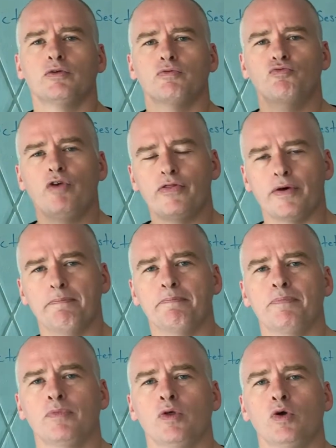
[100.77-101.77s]
rhythm
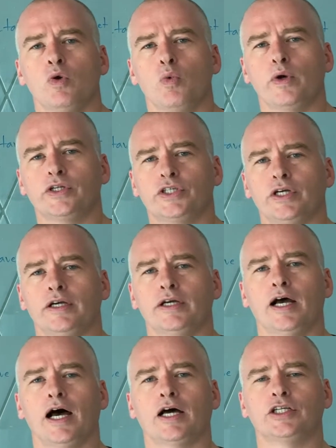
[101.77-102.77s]
which
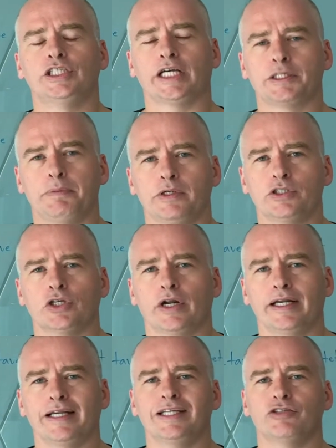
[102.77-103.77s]
a Shakespearean
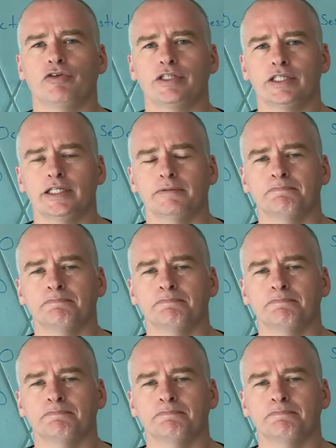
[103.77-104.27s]
sonnet is written in.